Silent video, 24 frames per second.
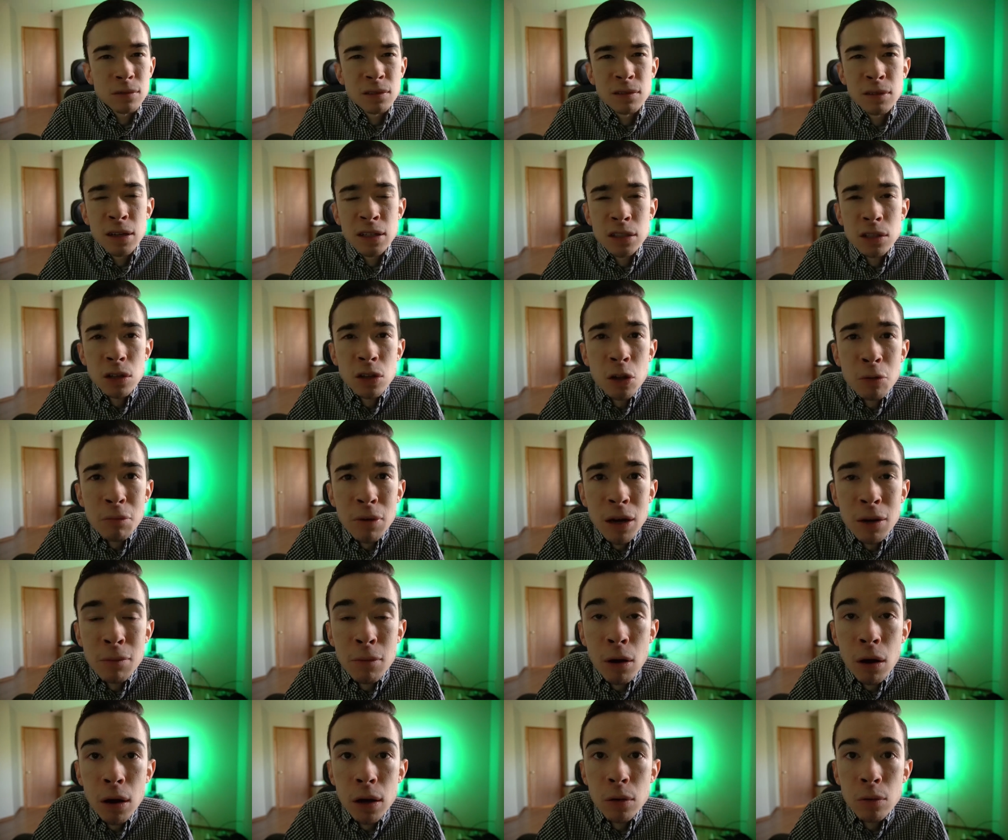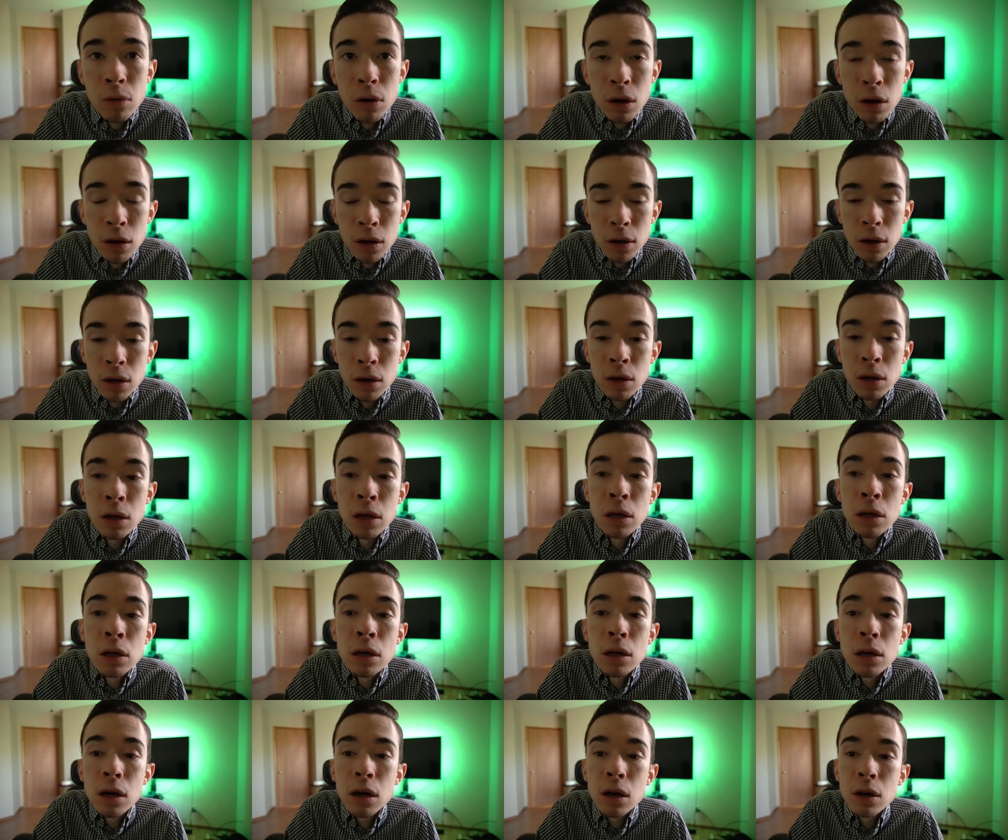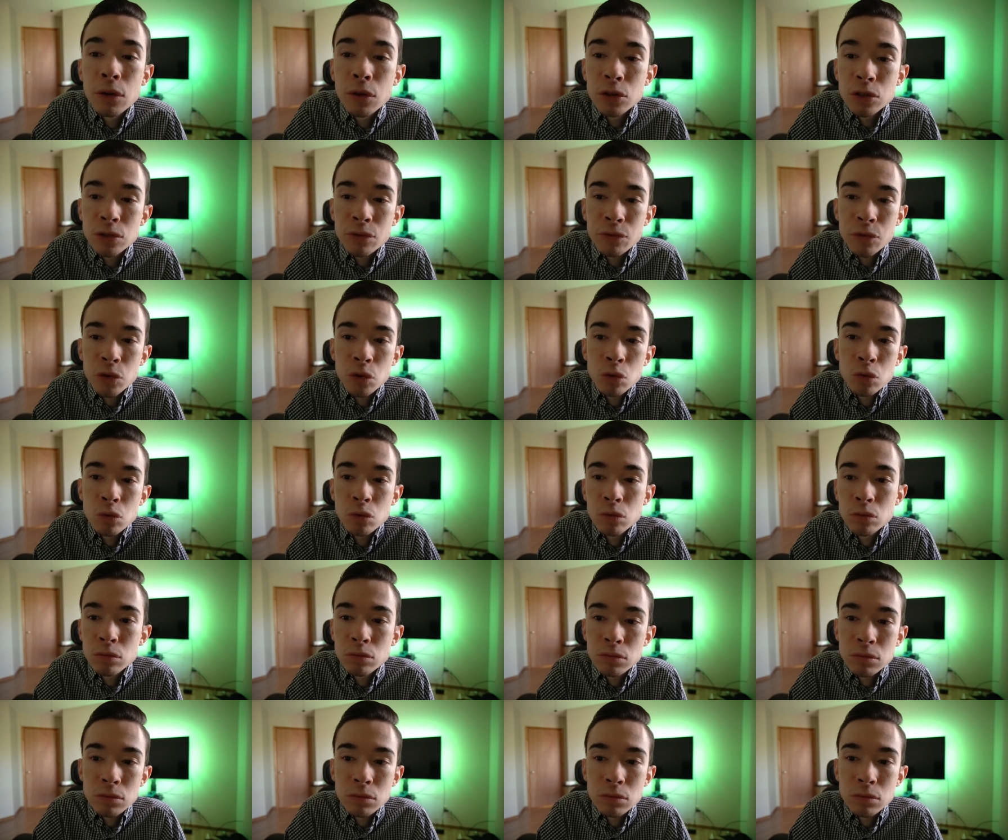Needs a little bit of body work. Uh, there's a few